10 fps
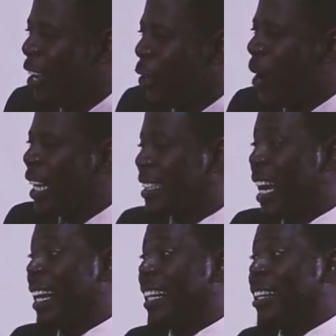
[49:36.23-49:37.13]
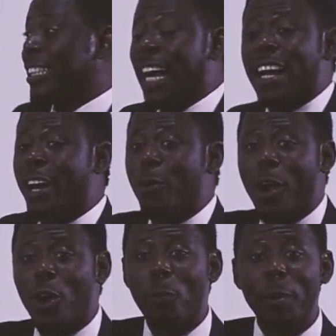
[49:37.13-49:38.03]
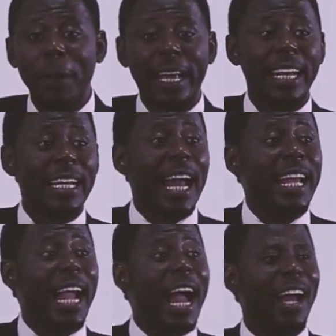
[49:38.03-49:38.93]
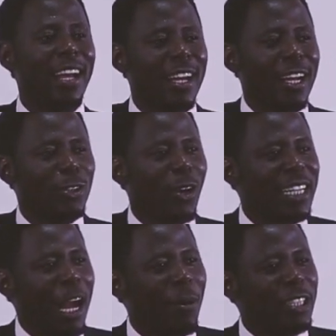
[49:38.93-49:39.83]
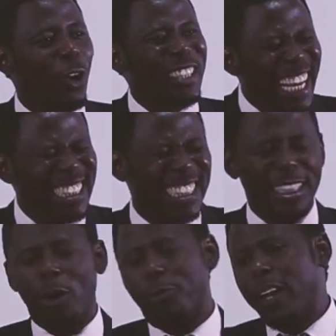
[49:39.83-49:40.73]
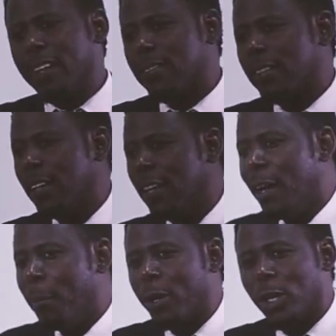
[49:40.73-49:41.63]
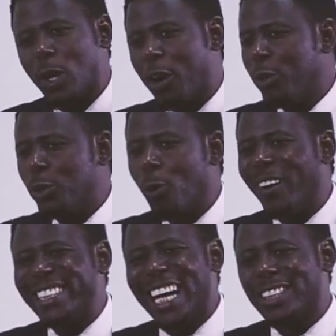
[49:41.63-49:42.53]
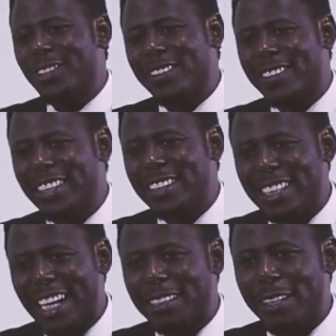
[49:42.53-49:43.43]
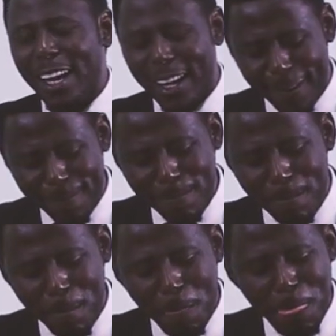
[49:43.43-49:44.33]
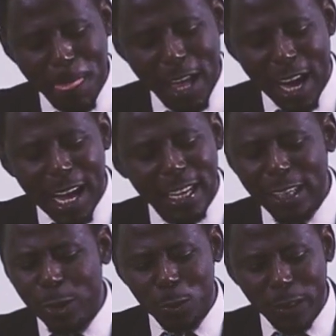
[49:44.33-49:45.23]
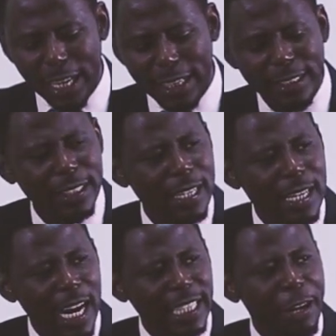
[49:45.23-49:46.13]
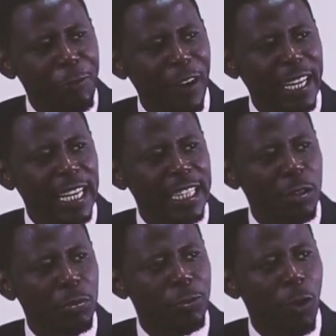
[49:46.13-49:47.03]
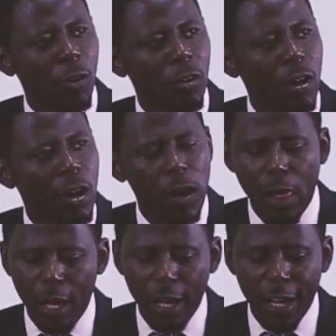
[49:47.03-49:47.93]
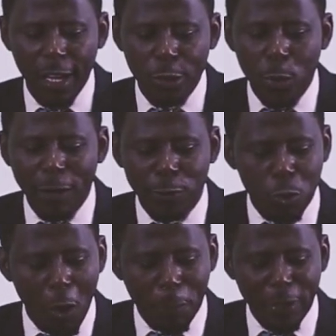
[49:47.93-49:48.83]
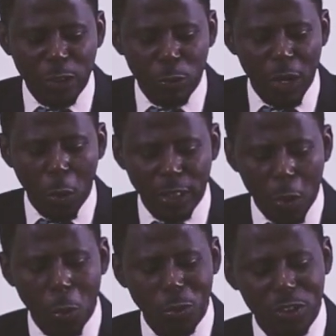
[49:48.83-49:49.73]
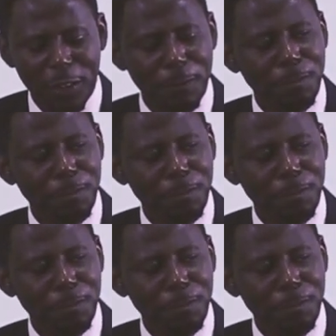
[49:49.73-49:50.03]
You know, I said it. January, we are going to be beginning that year talking about the audacity of faith. Because you are going to do audacious things in that year. Hallelujah. And then finally, number four, you have to cooperate with the Holy Ghost.